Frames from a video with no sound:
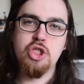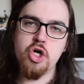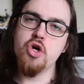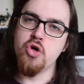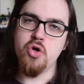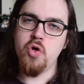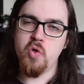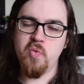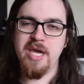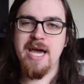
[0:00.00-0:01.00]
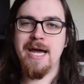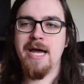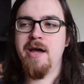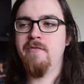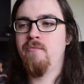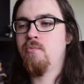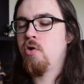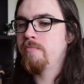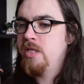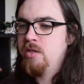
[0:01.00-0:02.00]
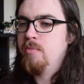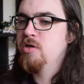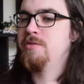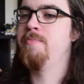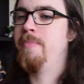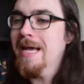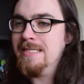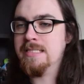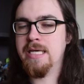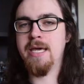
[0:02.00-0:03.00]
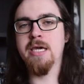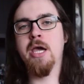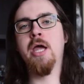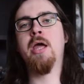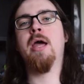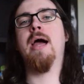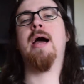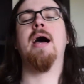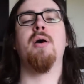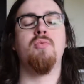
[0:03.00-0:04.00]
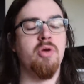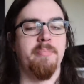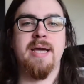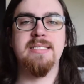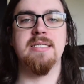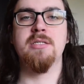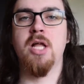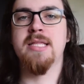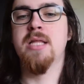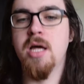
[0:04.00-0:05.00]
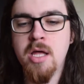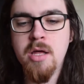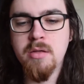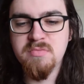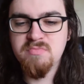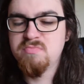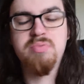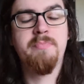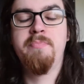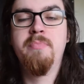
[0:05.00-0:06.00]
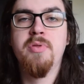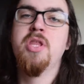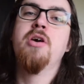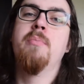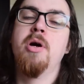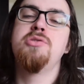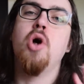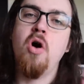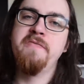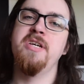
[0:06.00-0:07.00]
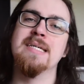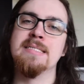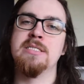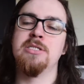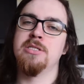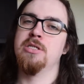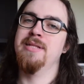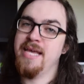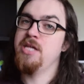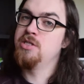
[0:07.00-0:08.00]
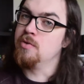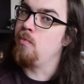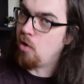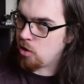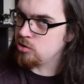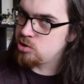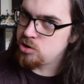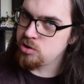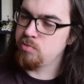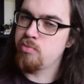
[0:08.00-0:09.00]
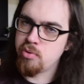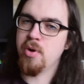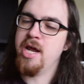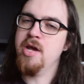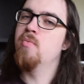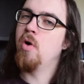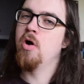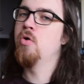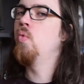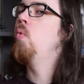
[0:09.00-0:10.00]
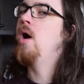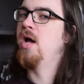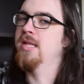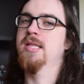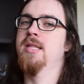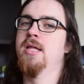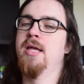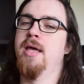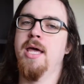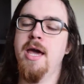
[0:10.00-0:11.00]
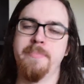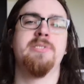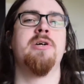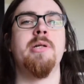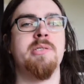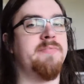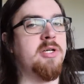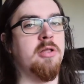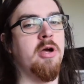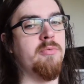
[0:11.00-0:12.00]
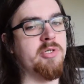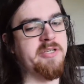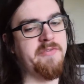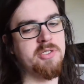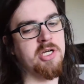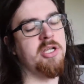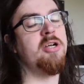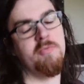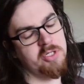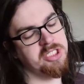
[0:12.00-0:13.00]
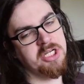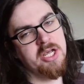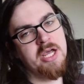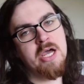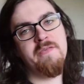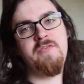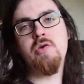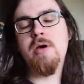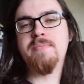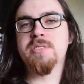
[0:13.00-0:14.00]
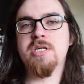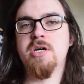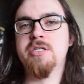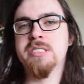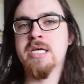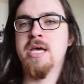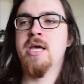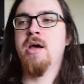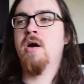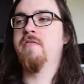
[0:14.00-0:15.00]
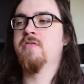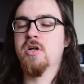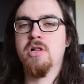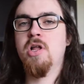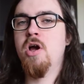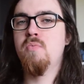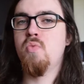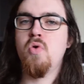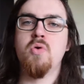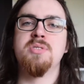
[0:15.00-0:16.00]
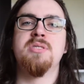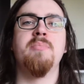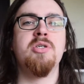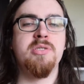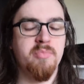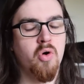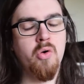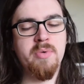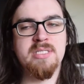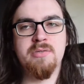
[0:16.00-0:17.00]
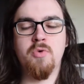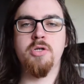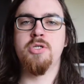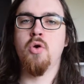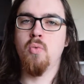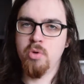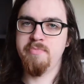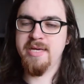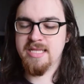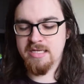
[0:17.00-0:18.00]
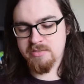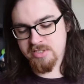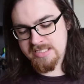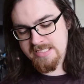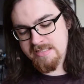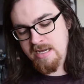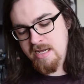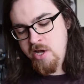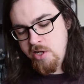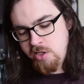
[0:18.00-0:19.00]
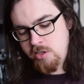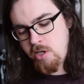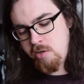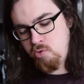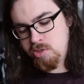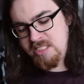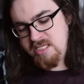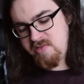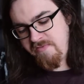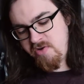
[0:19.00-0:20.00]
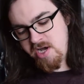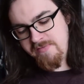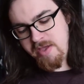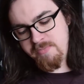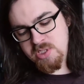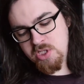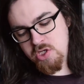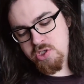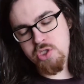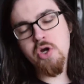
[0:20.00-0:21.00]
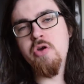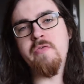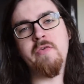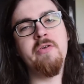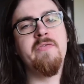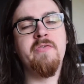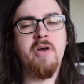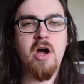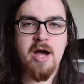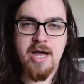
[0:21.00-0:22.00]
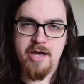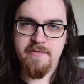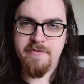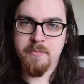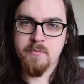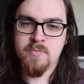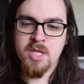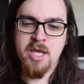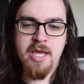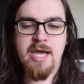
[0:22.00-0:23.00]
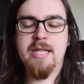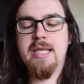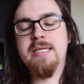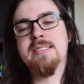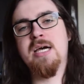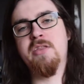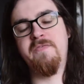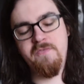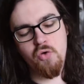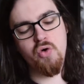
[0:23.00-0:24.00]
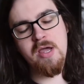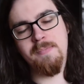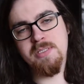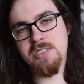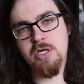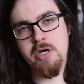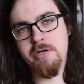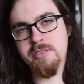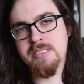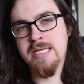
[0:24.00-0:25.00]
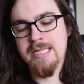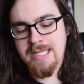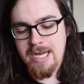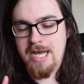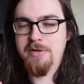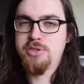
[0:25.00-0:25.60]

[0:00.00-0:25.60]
2, we have probably the most basic, not basic, like the most obvious need to watch pre-Rogue One episodes of the Clone Wars. If you was only going to watch a few episodes of the Clone Wars, the most important ones to watch would be these ones. These are the Clone Wars Season 5, episodes 2 through 5, and these are the 4 episodes that have